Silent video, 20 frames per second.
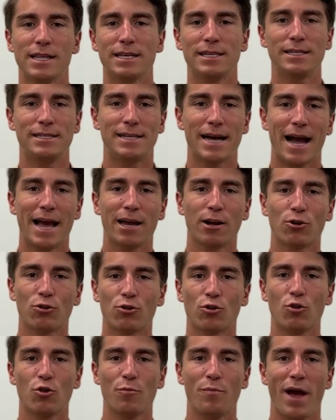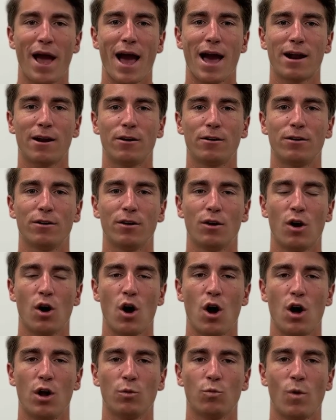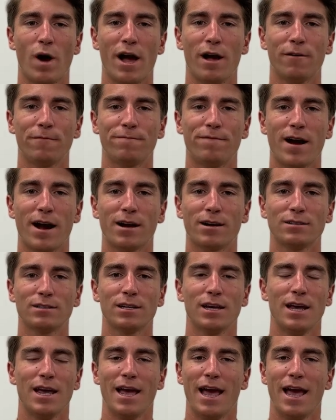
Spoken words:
this diurnal pattern on wildfires,